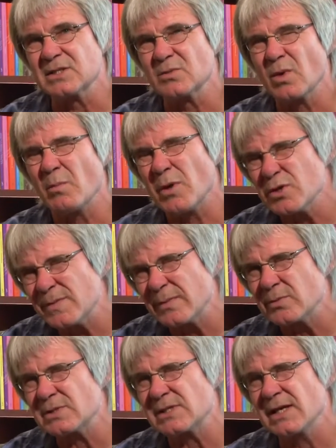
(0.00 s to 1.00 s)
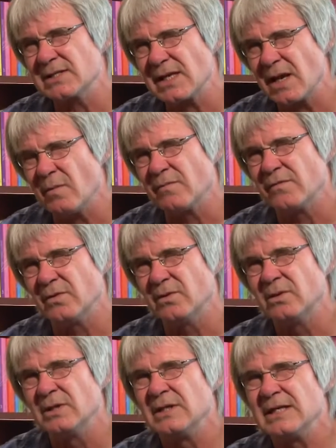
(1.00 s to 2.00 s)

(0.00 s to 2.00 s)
what most people say is helpful